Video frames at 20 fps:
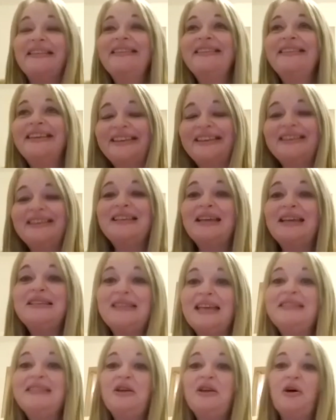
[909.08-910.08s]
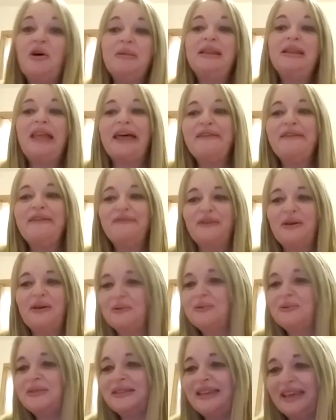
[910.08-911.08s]
as normal life
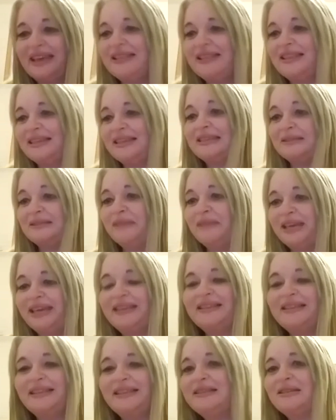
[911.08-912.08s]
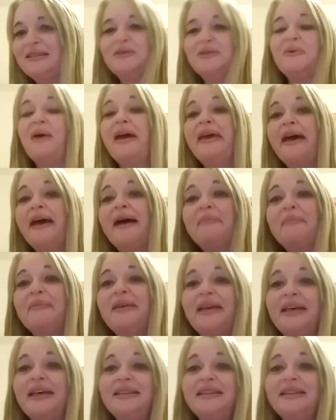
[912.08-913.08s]
goes, yeah, this is me. This is who I am.
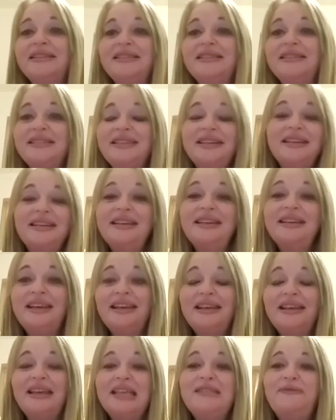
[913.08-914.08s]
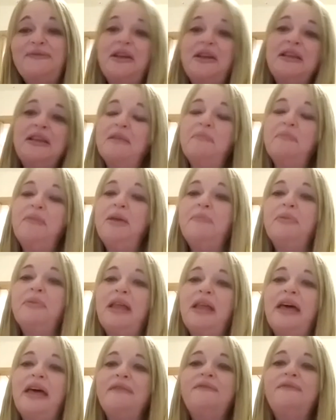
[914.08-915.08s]
And it's funny that people
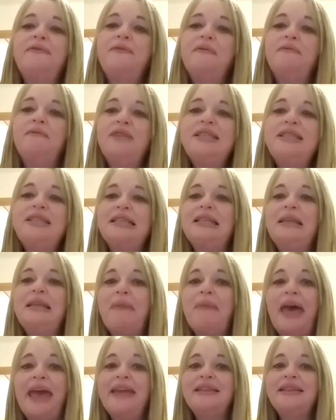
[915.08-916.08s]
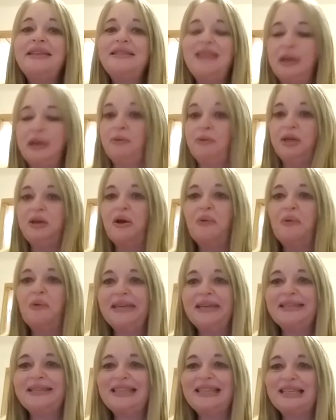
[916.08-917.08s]
that I've recently met, they only know
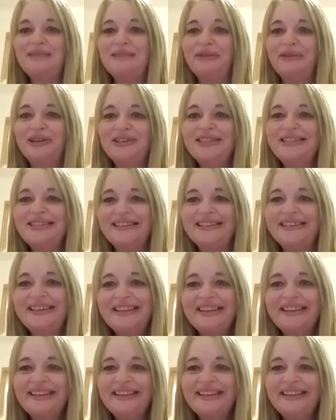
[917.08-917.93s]
me as this person.